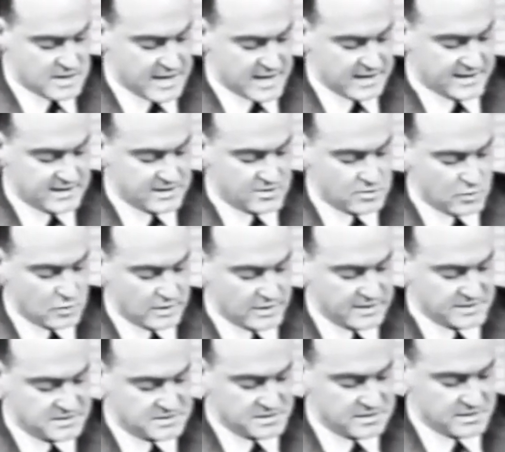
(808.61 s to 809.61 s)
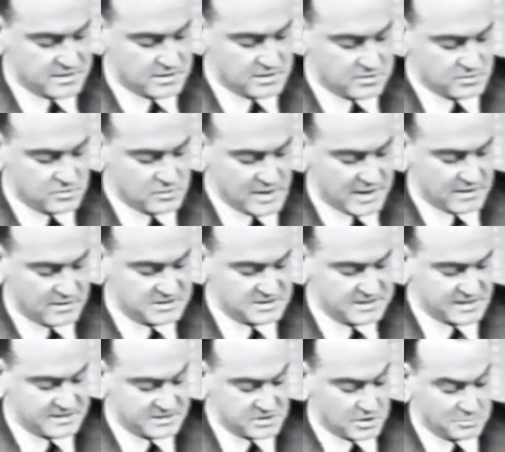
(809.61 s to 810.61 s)
any noise through our
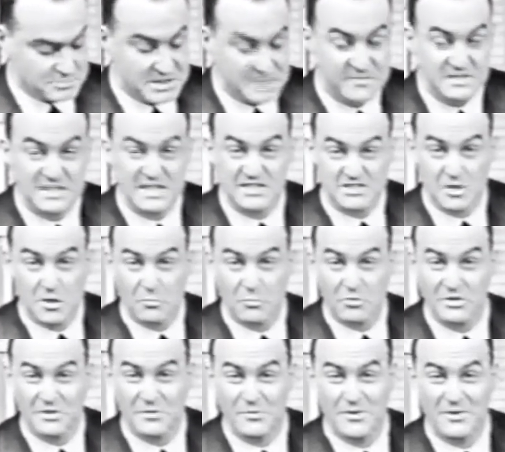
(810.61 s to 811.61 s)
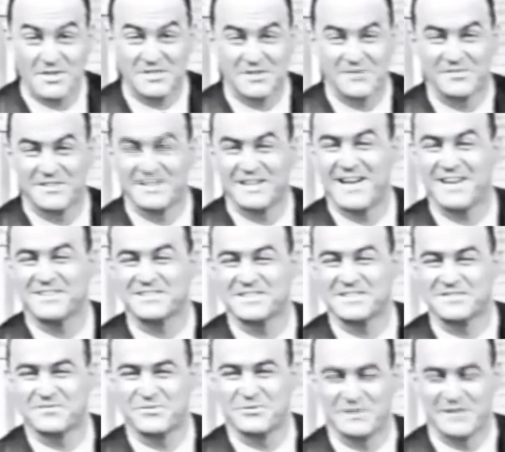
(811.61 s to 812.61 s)
stethoscope. See if the stethoscope really works, what the doctor's
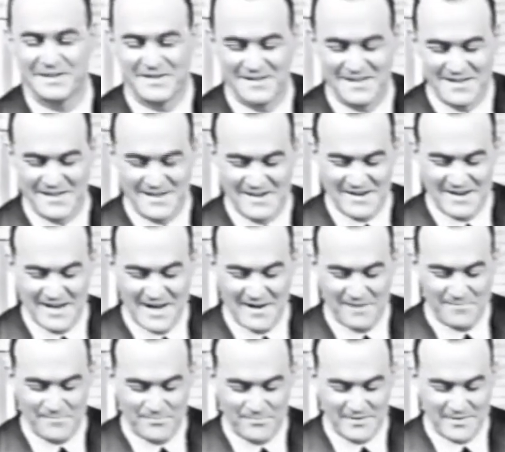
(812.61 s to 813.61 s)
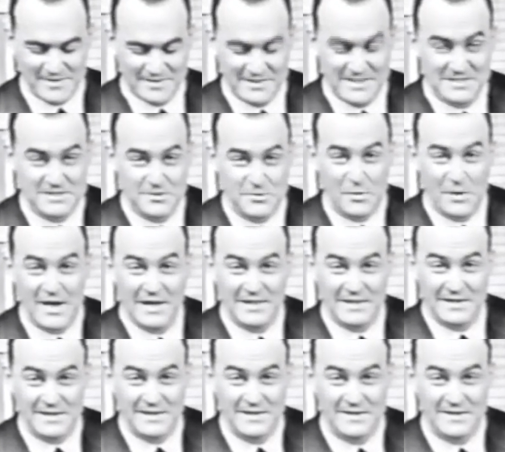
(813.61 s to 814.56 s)
just doing. Now, listen quietly.